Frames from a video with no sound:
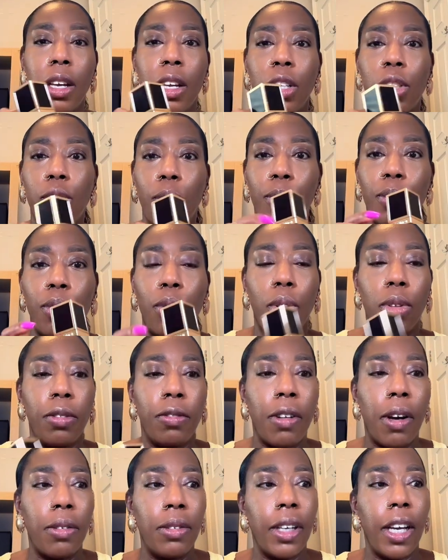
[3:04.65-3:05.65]
Tom Ford
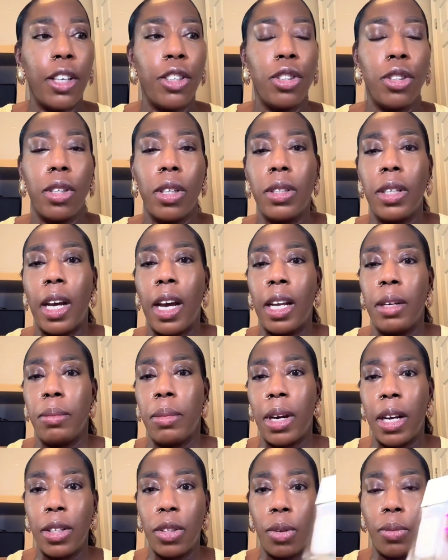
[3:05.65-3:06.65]
foundation and
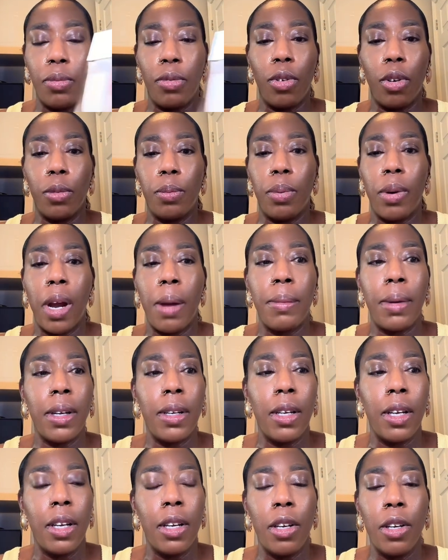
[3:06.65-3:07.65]
my Tom Ford primer.
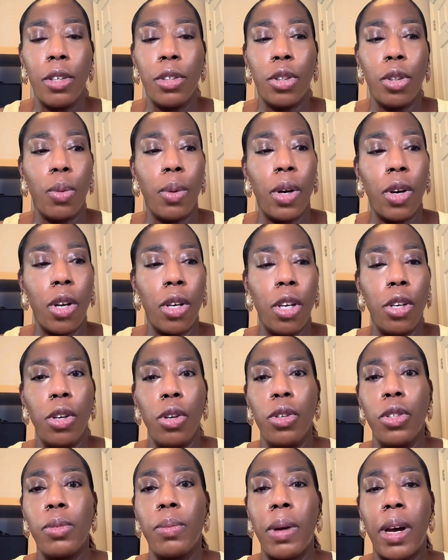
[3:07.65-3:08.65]
So we're going to
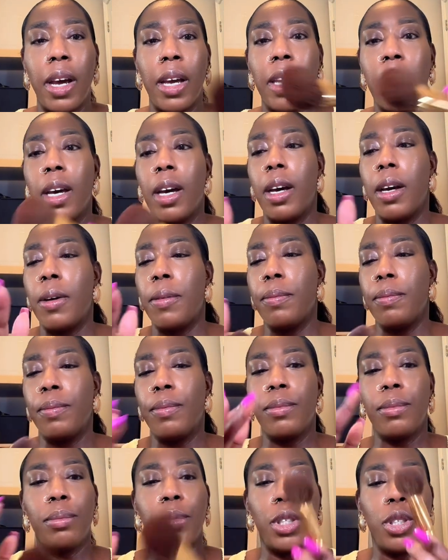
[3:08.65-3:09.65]
use my
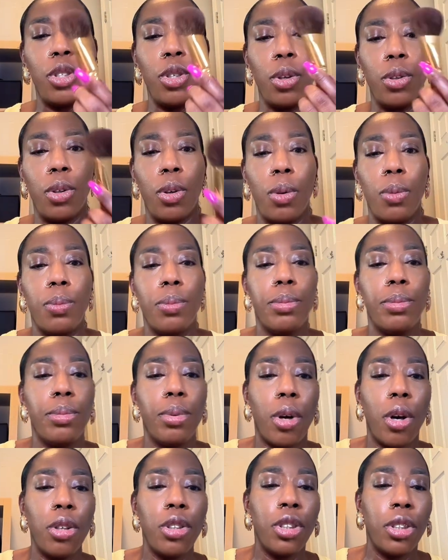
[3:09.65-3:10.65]
Viscido
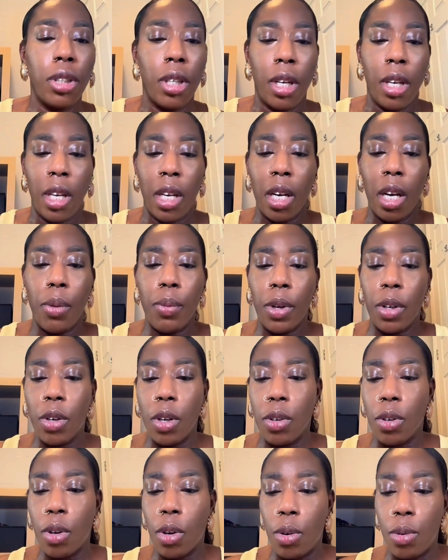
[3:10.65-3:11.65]
brush, and we're going
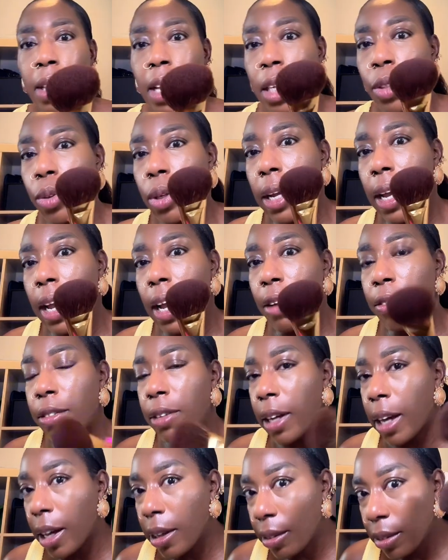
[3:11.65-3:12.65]
to go, that's what I have
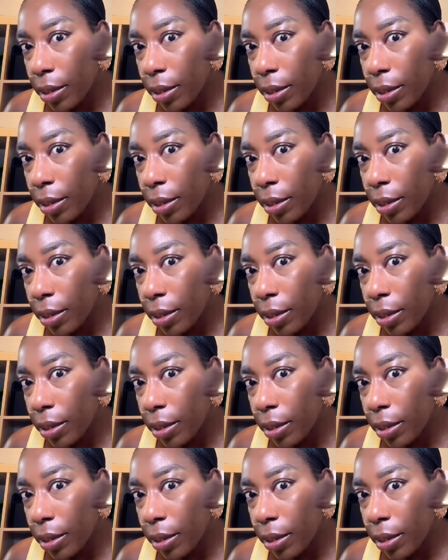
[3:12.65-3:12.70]
there.